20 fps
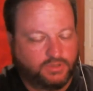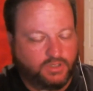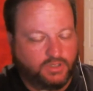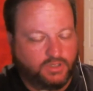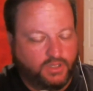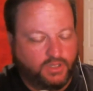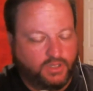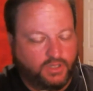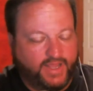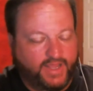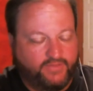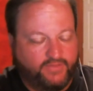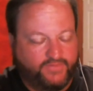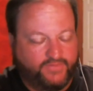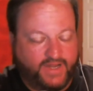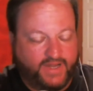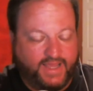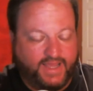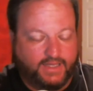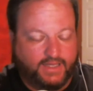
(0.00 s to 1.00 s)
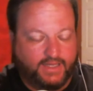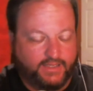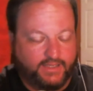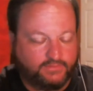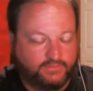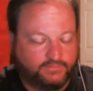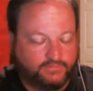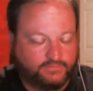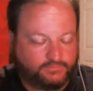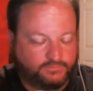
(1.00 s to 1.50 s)
Now for Natalie.
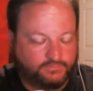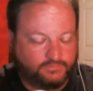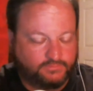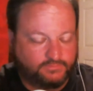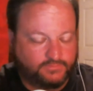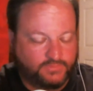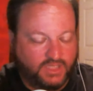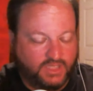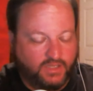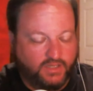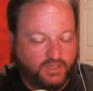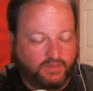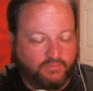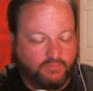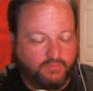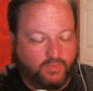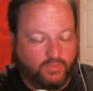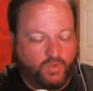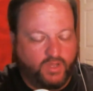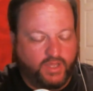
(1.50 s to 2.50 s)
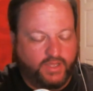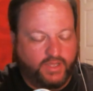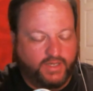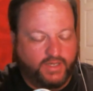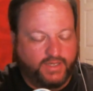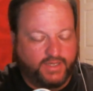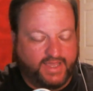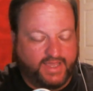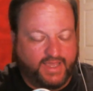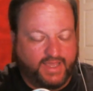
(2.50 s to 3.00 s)
Number 1,
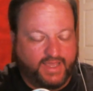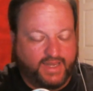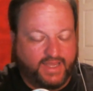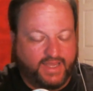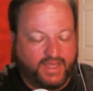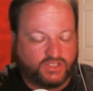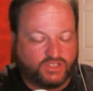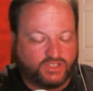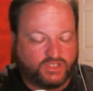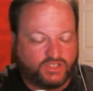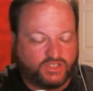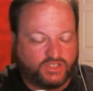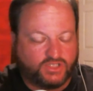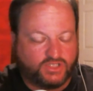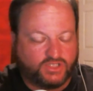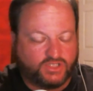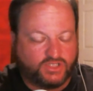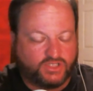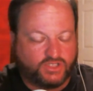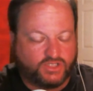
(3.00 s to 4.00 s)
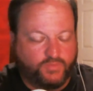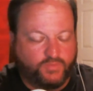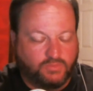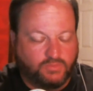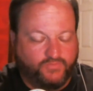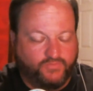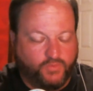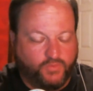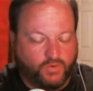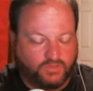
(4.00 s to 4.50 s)
again, I assume the unbreakable
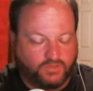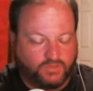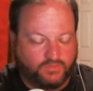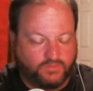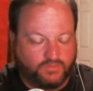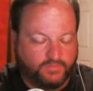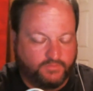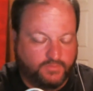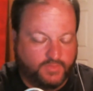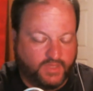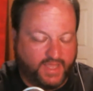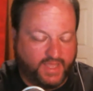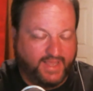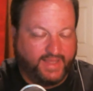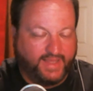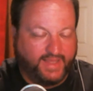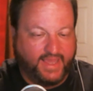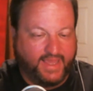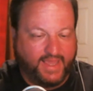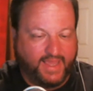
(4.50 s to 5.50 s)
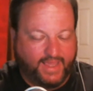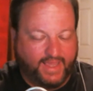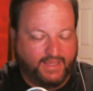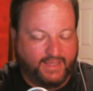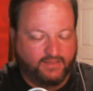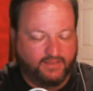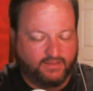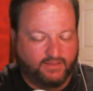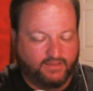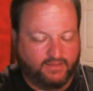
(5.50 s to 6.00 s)
foursome, a.k.a.
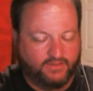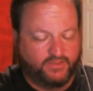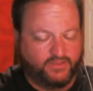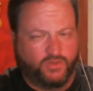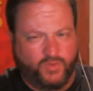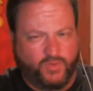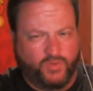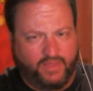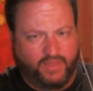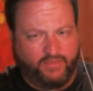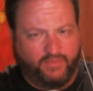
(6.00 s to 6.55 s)
the UF.